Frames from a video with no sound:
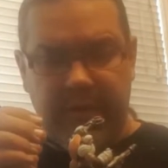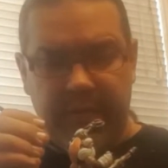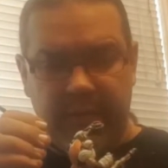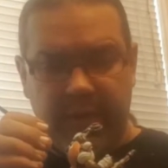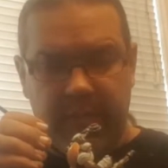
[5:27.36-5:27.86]
don't have
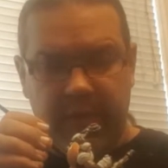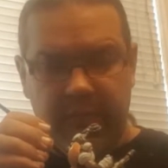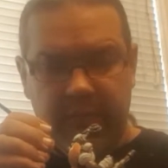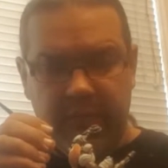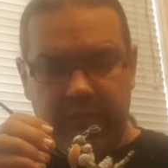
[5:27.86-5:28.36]
to worry about
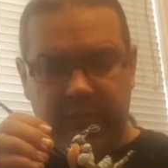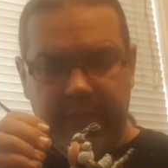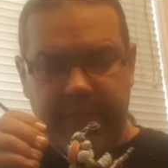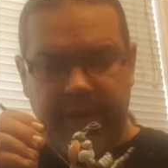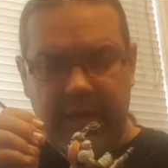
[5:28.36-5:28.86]

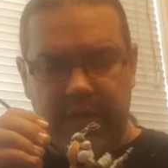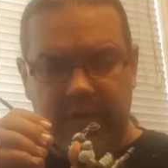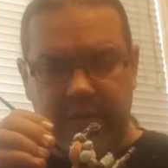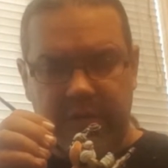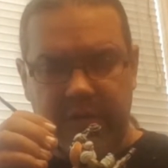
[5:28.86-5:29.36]
paint
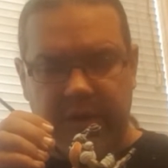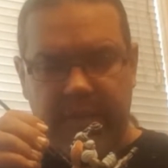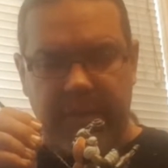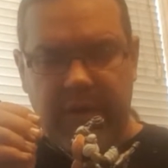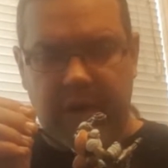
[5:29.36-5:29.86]

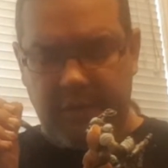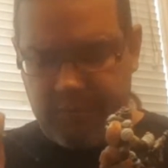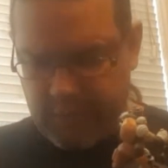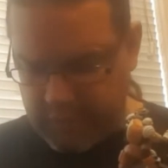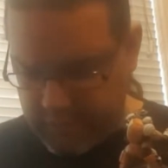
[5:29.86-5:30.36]
scraping off
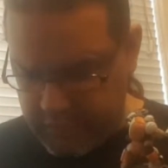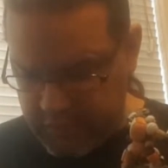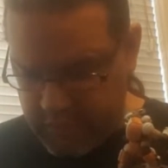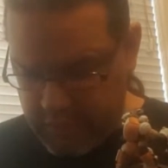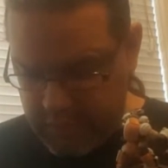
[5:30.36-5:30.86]
or
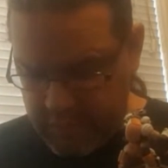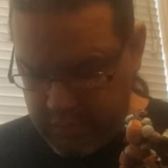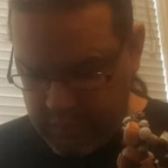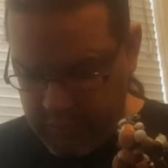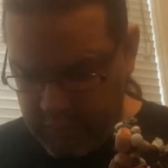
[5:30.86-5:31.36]

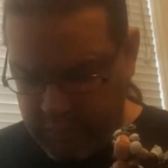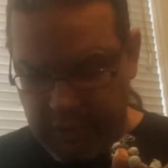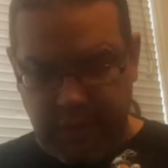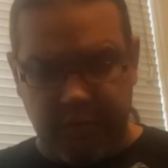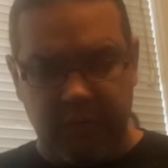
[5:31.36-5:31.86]
what
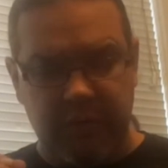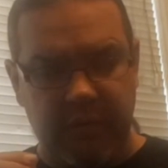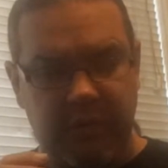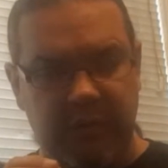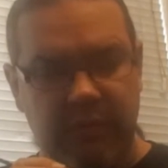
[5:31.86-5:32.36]
have you,
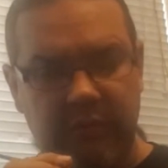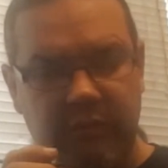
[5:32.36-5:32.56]
because